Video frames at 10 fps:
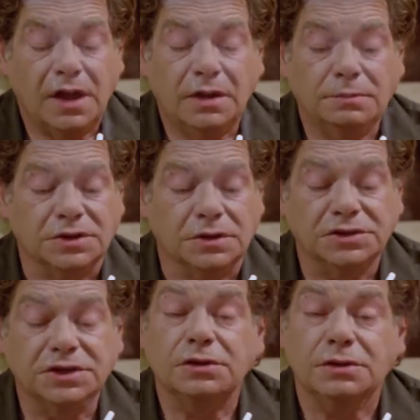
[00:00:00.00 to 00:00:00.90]
times
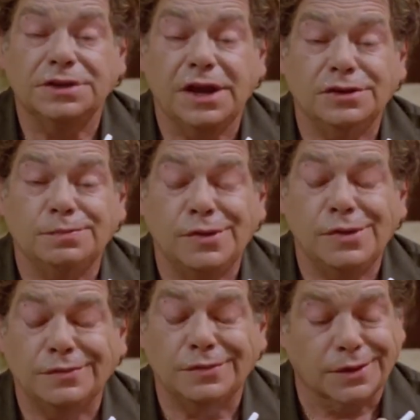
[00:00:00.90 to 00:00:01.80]
a cigarette tastes
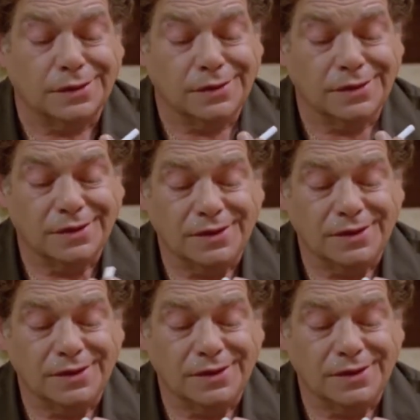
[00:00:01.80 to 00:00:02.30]
perfect.